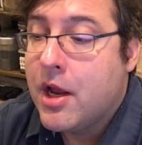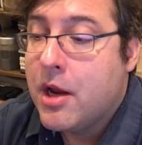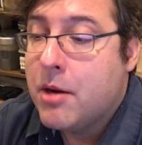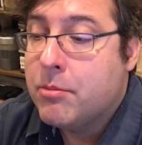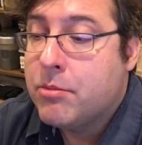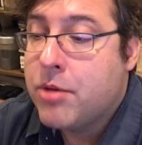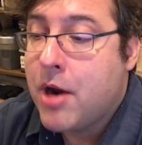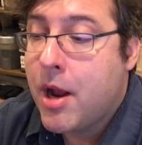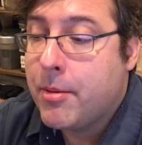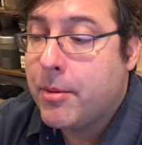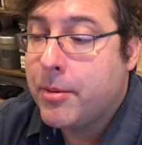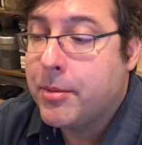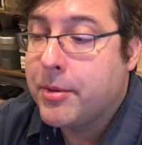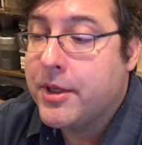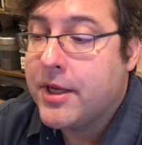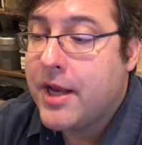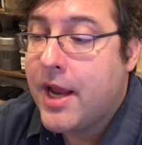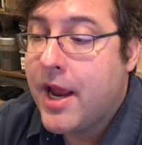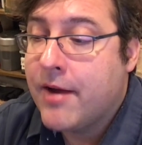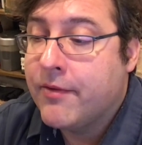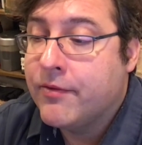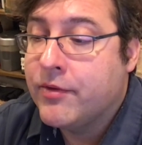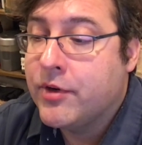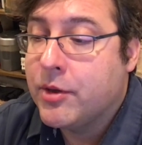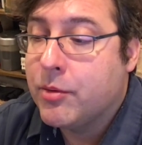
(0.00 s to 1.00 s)
Probably
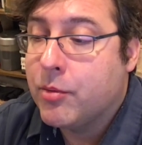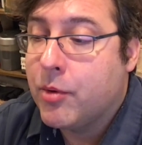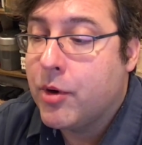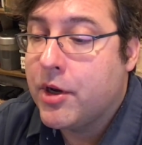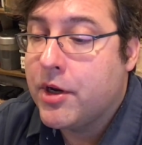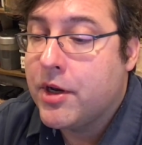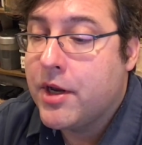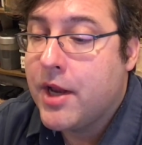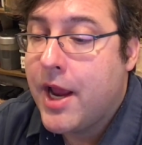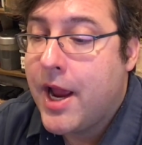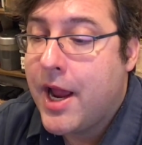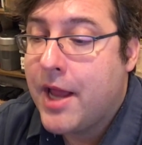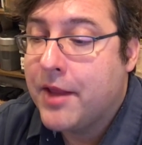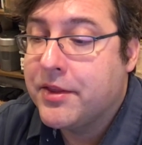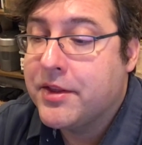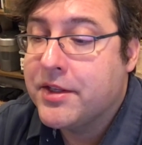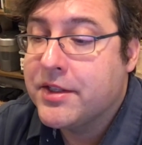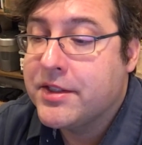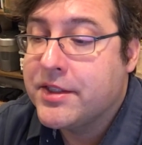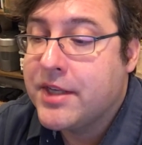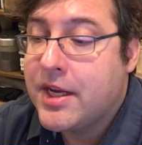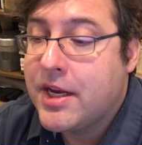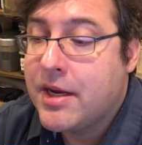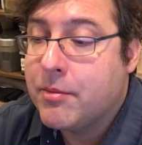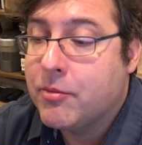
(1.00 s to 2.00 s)
everyone had the
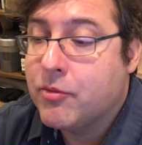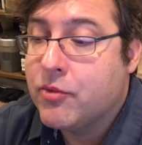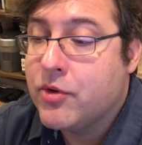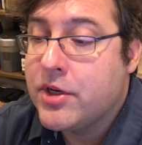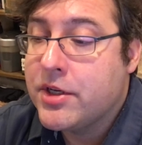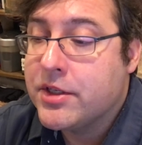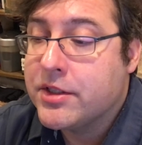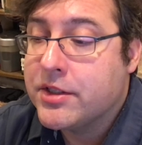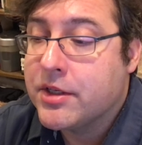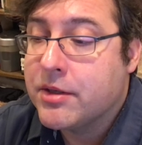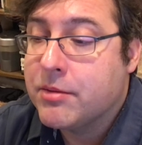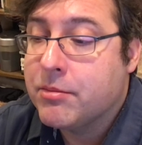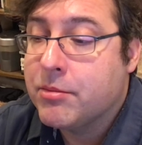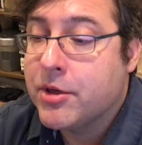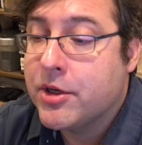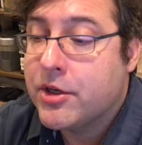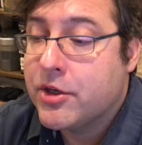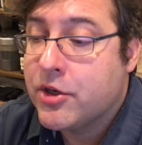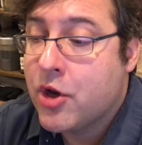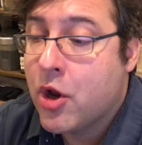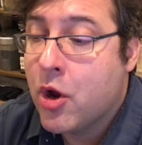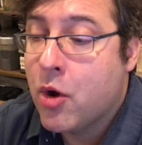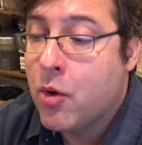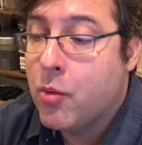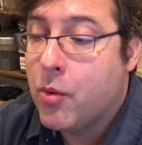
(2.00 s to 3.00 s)
same reason, but
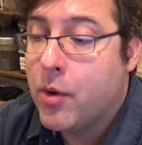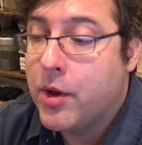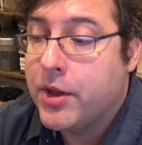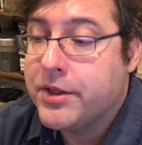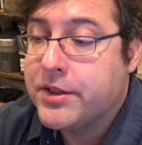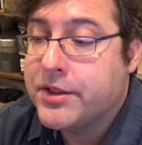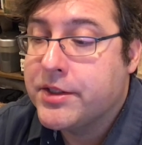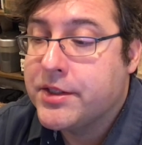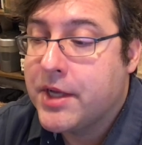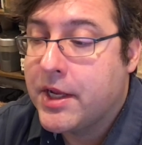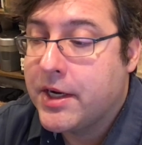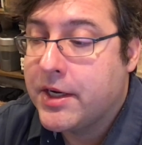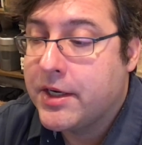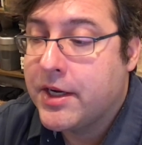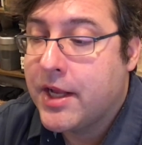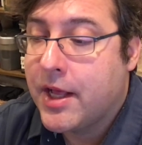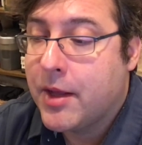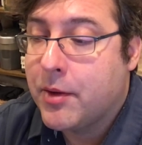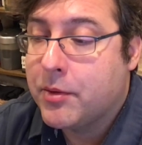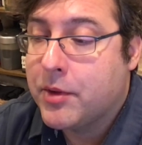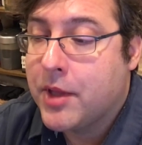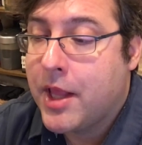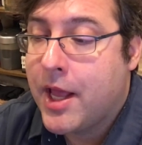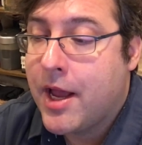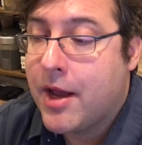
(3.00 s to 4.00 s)
no one said it
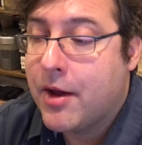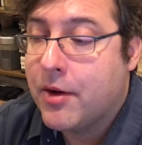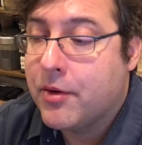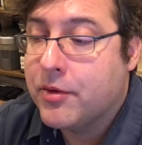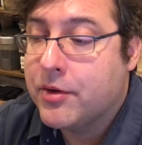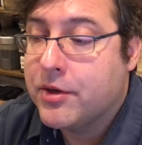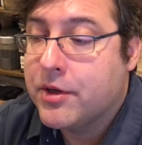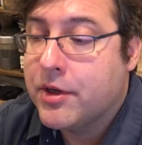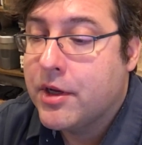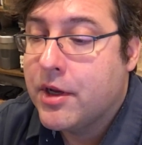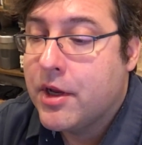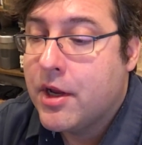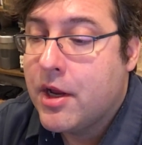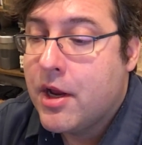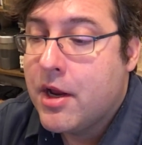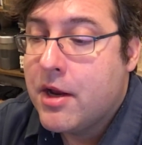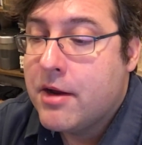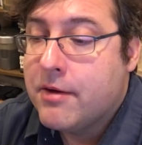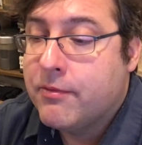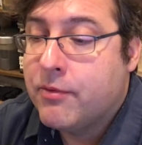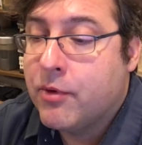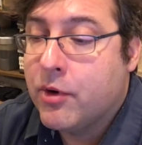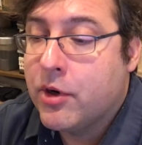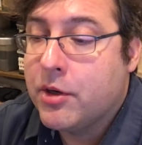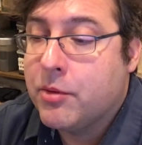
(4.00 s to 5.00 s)
out loud,
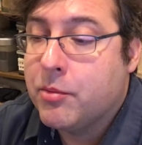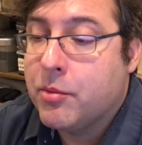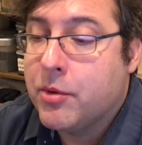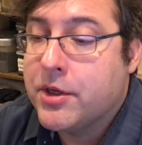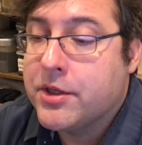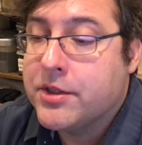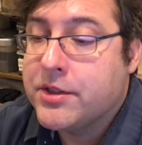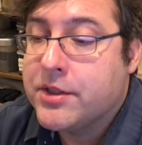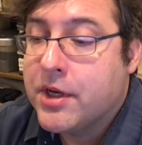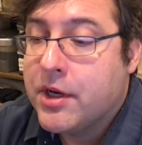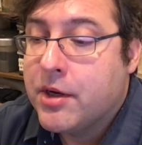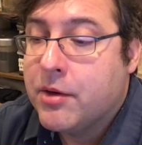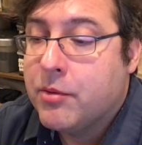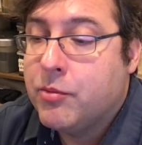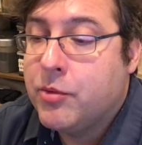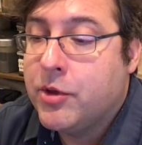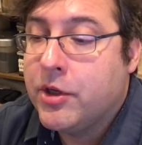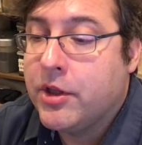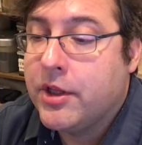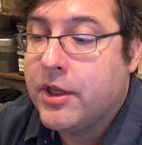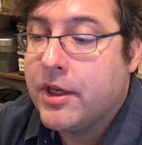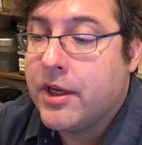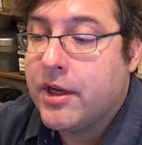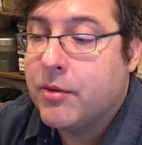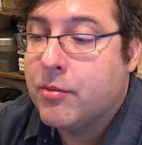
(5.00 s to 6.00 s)
for it was
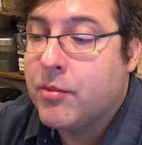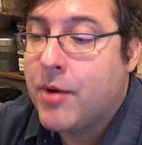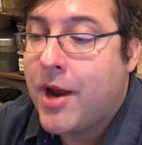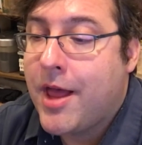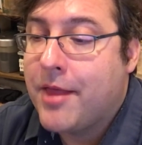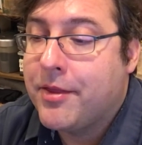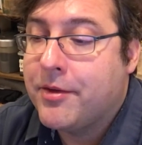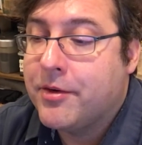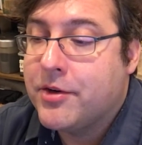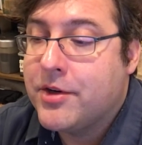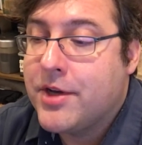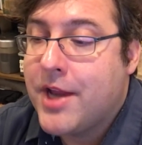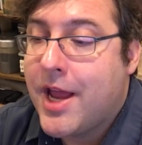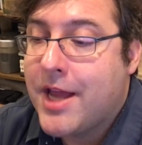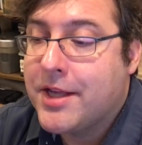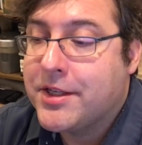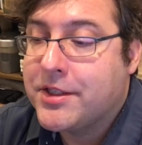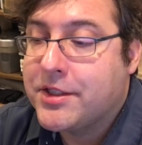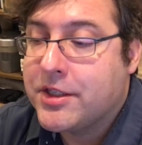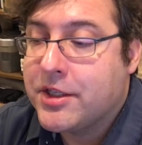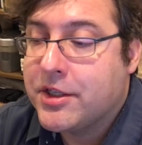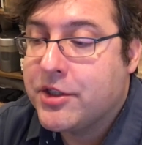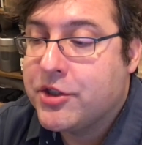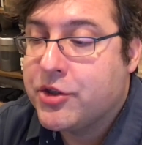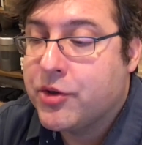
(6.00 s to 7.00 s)
really a rather
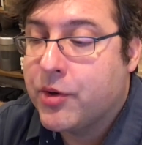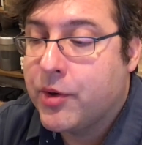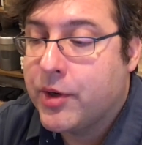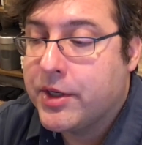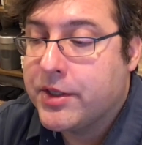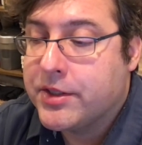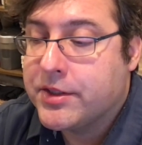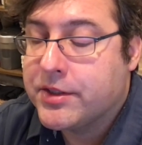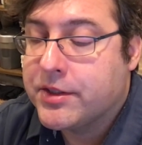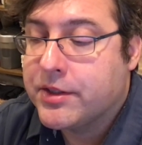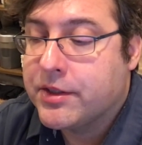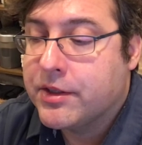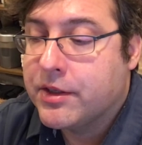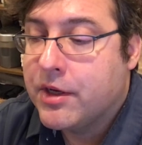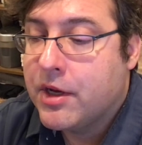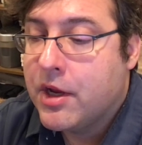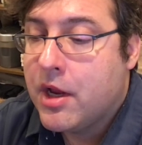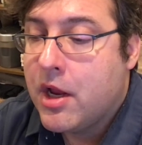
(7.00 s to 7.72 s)
nasty choice.